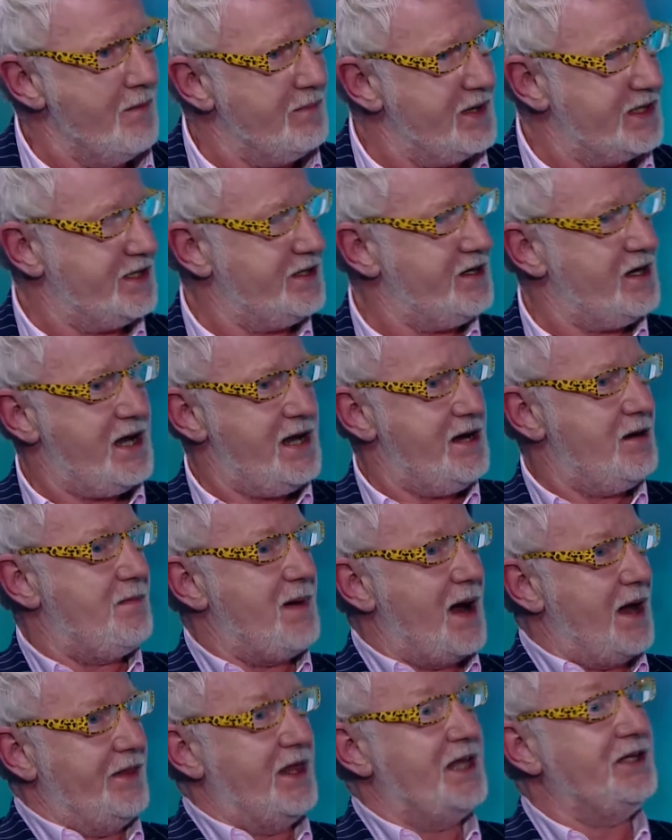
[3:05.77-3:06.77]
But did you hear
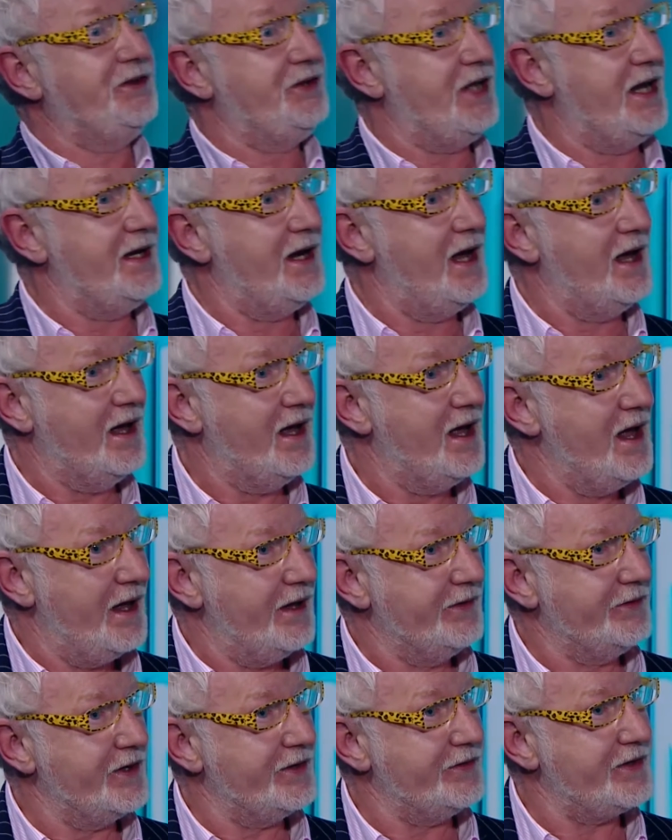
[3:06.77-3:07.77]
about that dinner
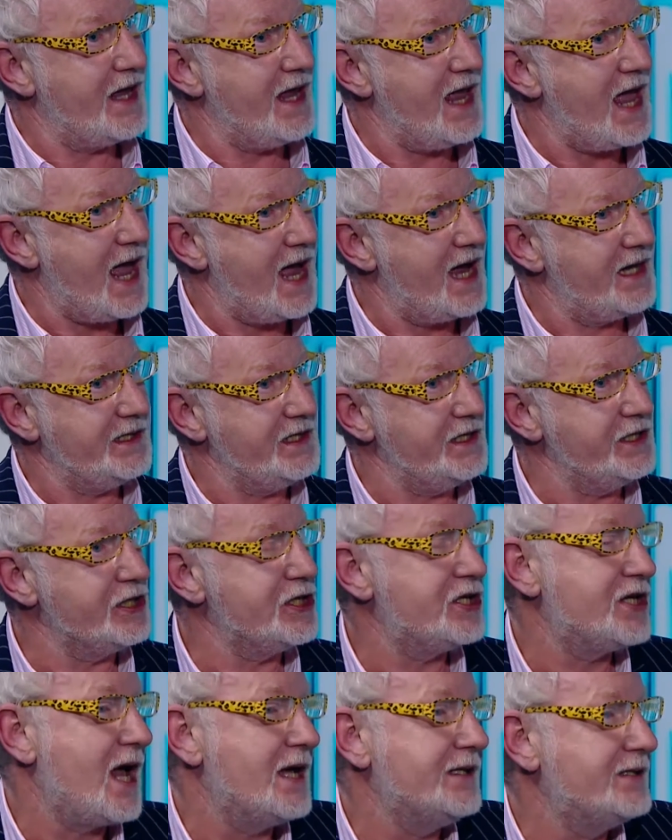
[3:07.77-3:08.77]
that they had in
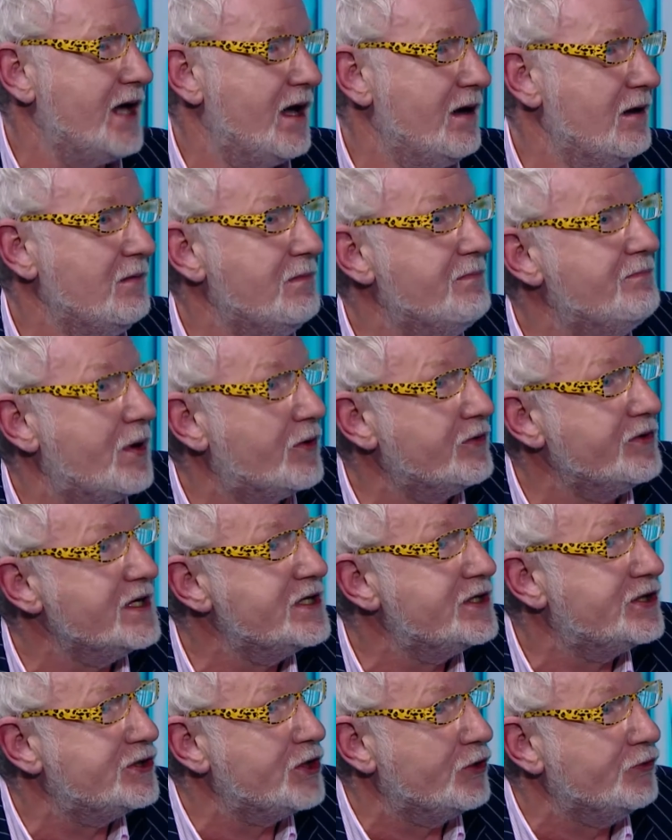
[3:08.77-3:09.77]
Chateau
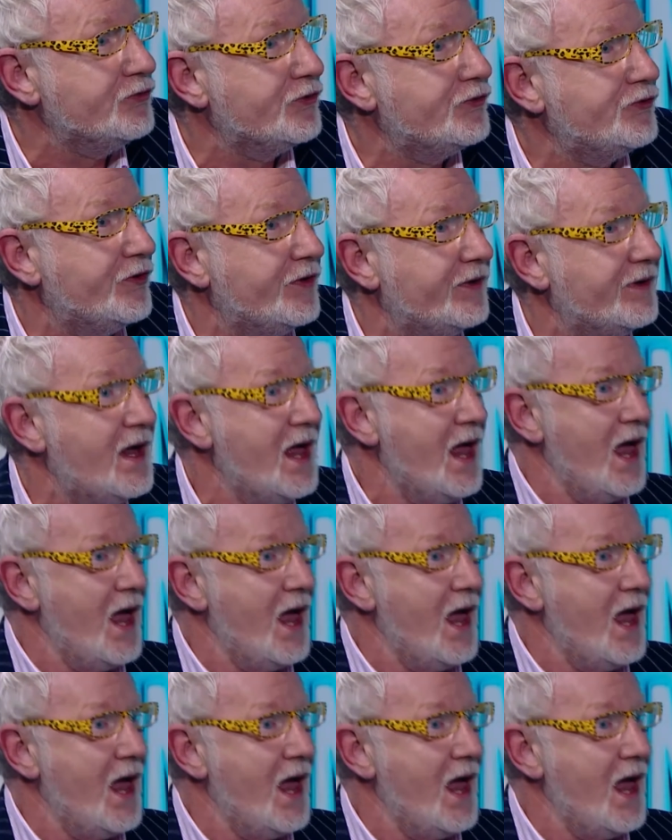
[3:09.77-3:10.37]
Boris Johnson?